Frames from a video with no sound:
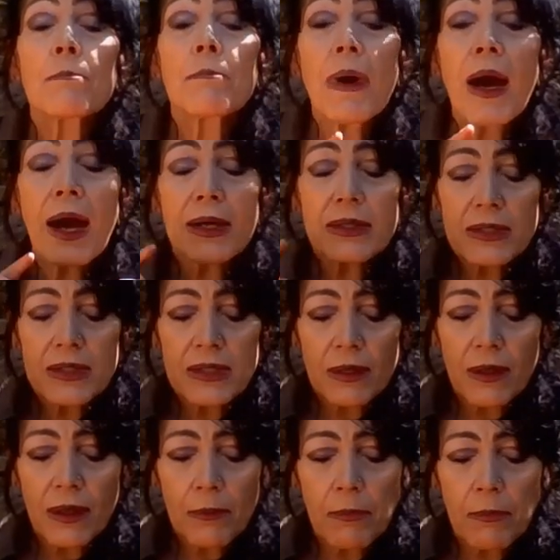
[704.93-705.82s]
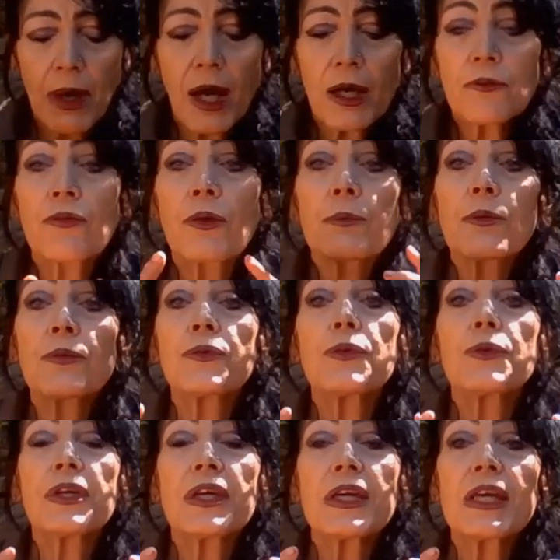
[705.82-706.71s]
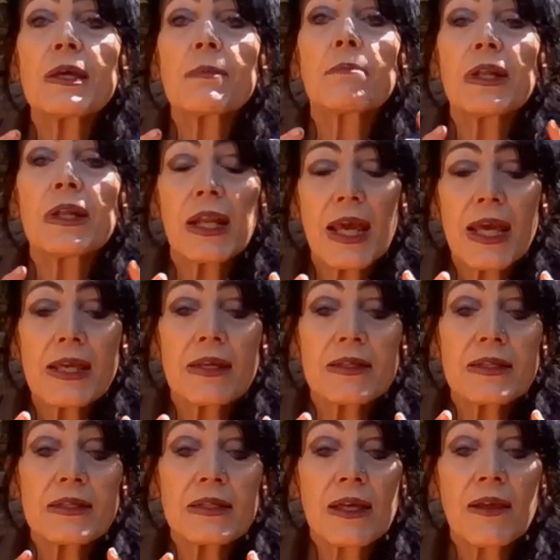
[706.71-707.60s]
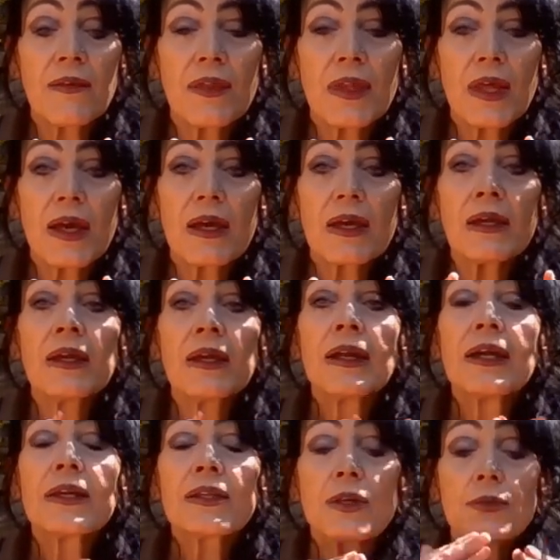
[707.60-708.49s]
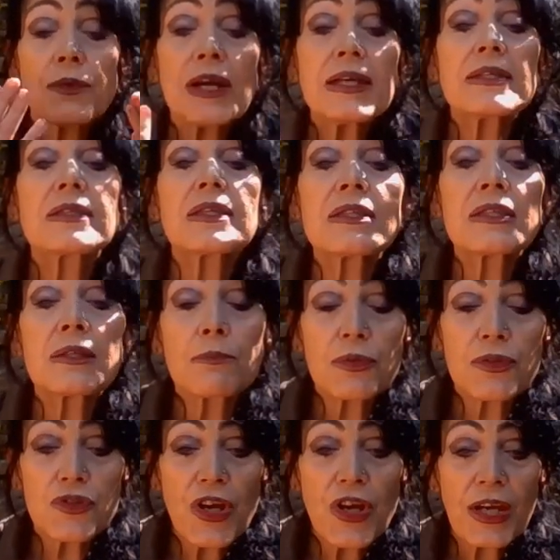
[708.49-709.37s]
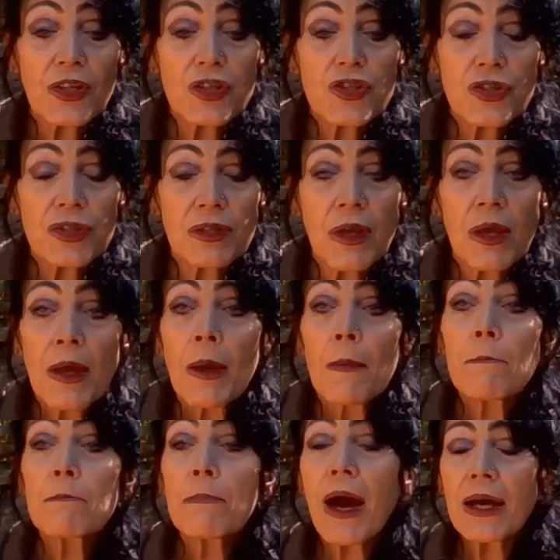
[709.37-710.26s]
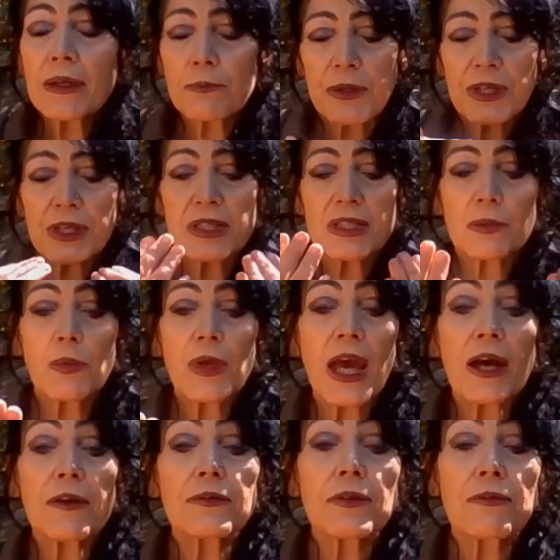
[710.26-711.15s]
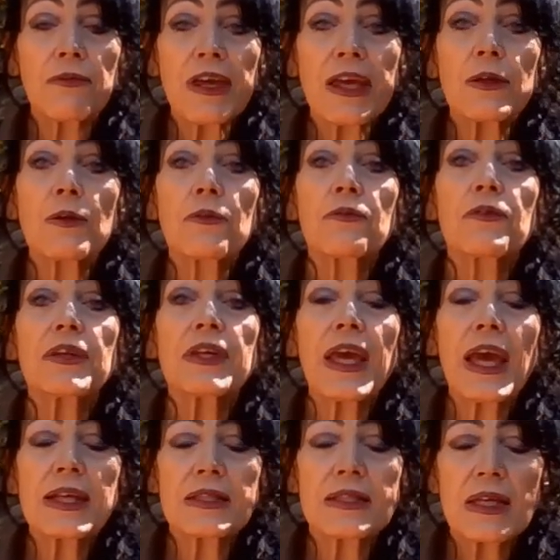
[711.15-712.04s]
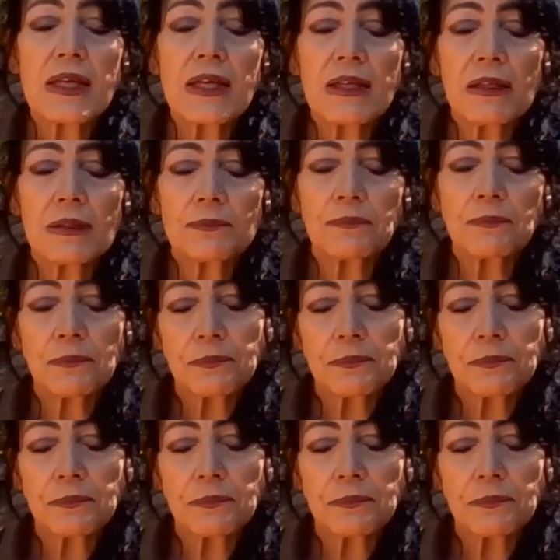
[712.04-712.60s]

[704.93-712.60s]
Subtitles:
But apart from a few key players in there, the rest is a projection. But because we have the veil of forgetting,